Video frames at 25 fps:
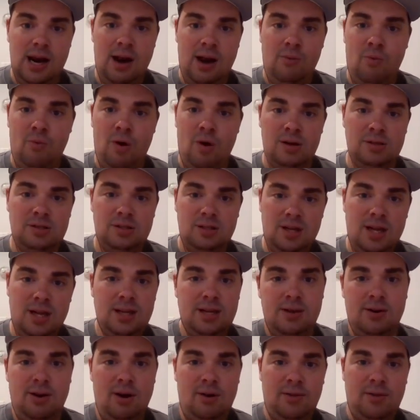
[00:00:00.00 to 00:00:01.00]
It was
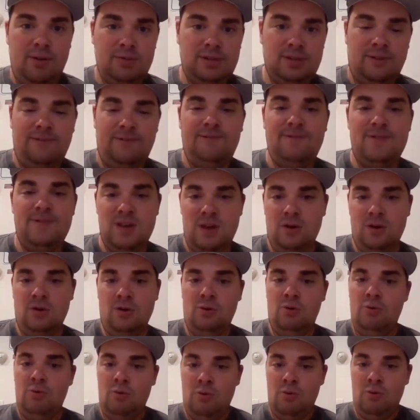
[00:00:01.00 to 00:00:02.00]
like, there was a
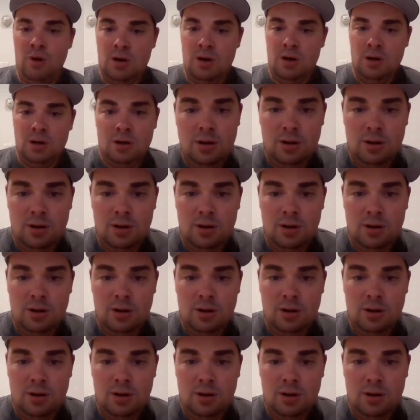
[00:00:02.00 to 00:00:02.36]
few